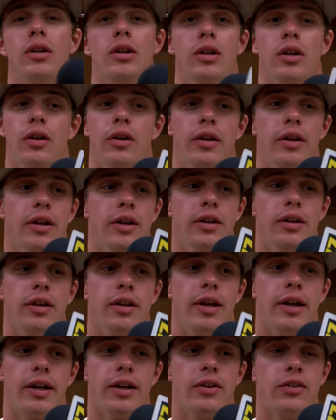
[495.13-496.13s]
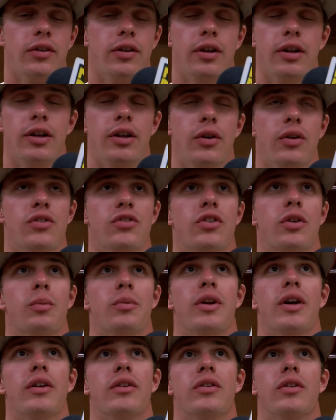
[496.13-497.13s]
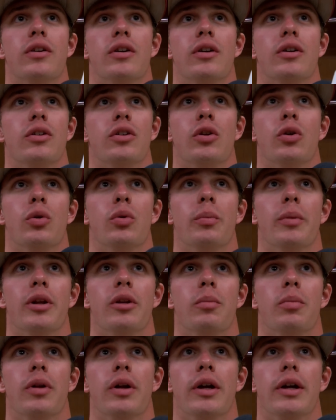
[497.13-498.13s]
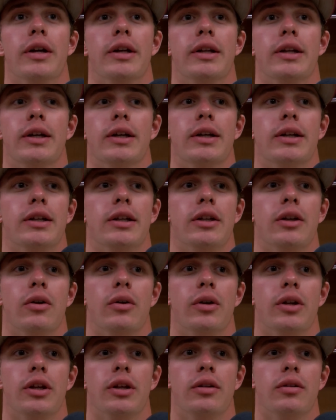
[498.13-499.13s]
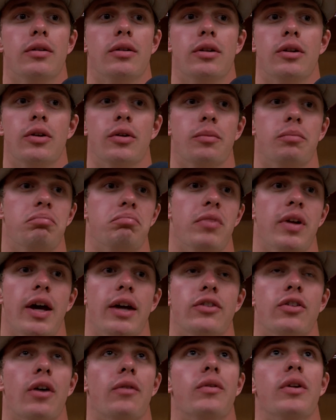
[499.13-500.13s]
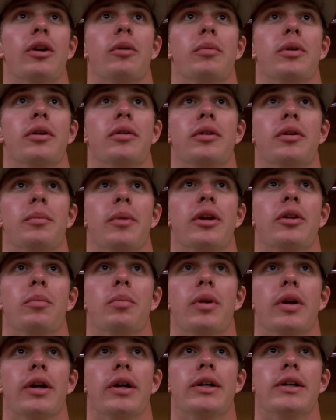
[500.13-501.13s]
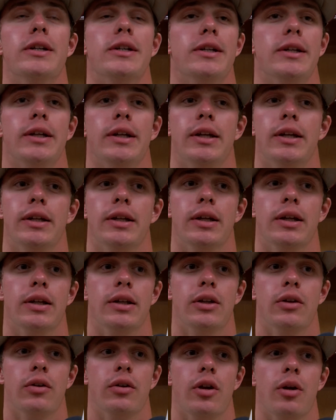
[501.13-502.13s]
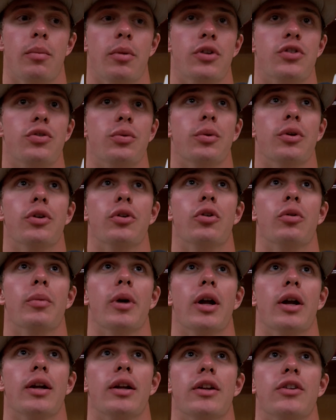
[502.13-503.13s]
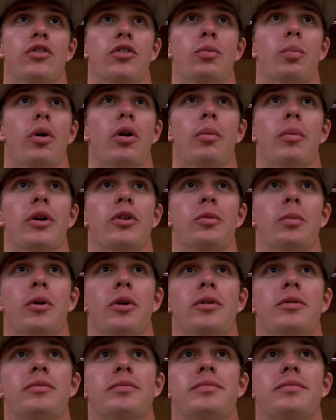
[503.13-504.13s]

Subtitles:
You know, like I said, you know, it just comes down to, you know, who made the play, and, you know, he, you know, hats off to him. He made the play, and, you know, not much you can really do about it. It's just part of baseball.